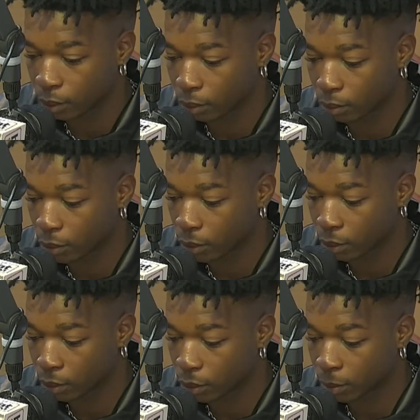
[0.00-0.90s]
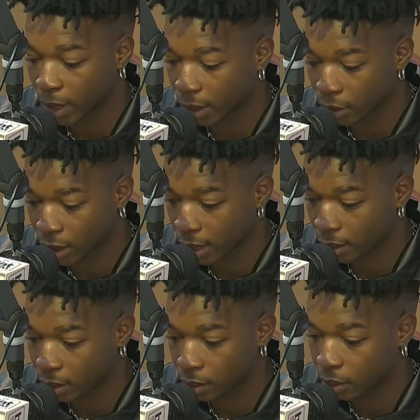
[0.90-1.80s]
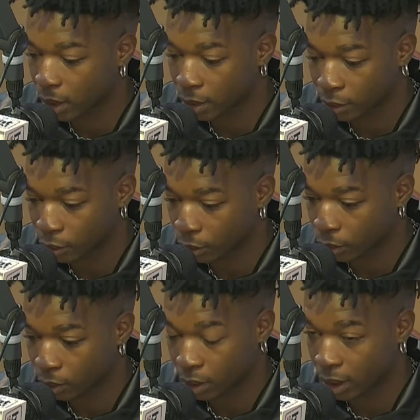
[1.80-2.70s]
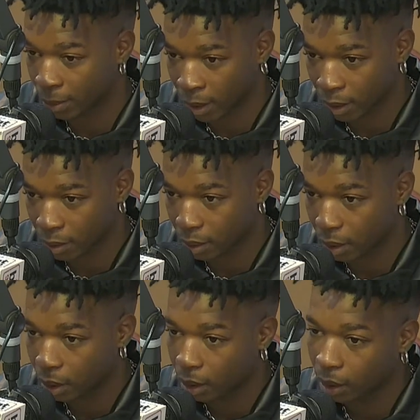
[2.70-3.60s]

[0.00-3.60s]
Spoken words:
to Michael Jackson, to Celine Dion, to DMX. Yeah.